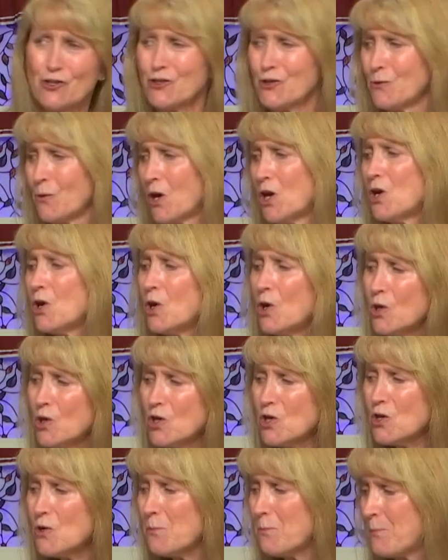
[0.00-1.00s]
you a
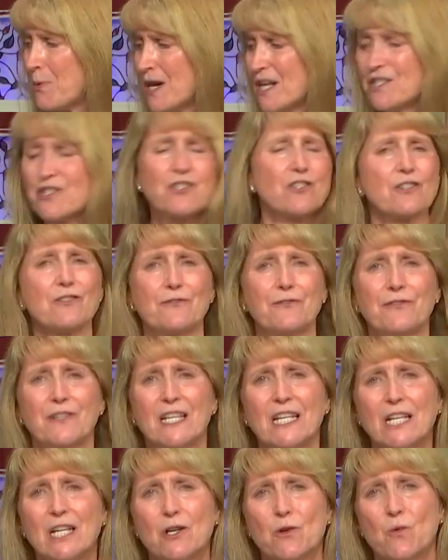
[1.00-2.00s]
whole bunch of
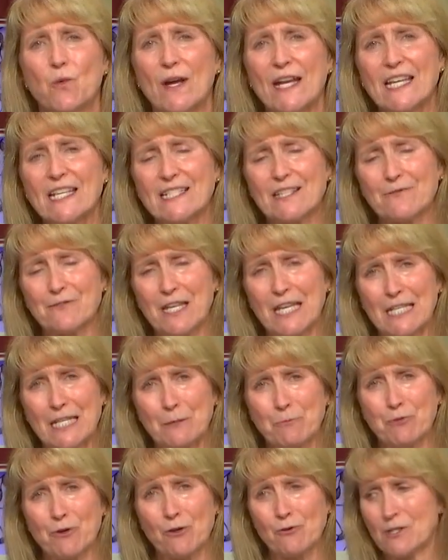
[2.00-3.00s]
ways of getting
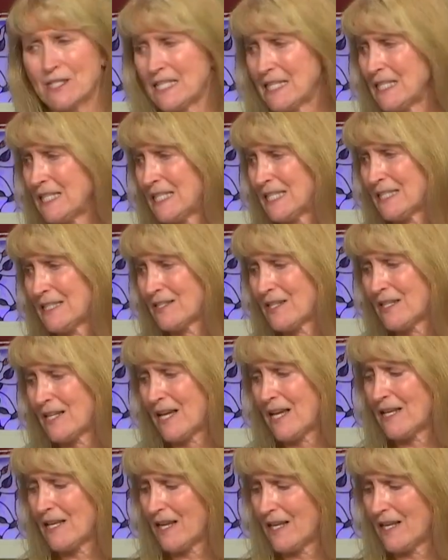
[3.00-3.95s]
protein in today.